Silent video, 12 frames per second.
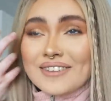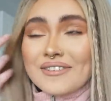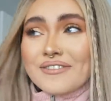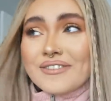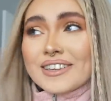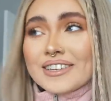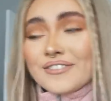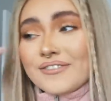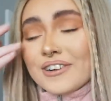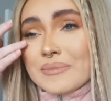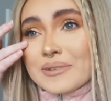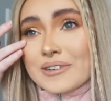with this
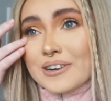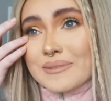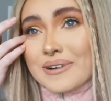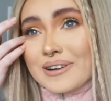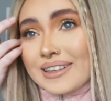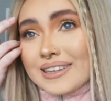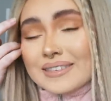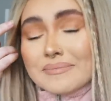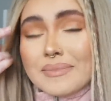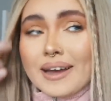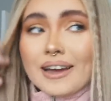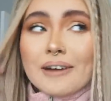filming room or this
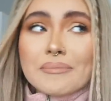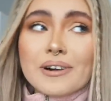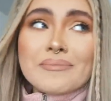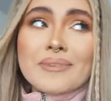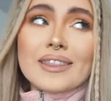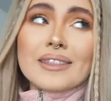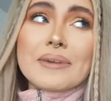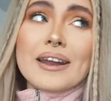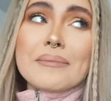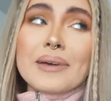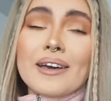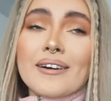makeup room at the
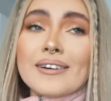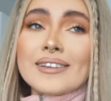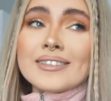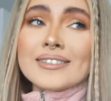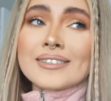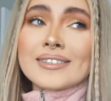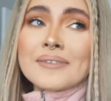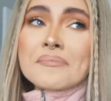minute, because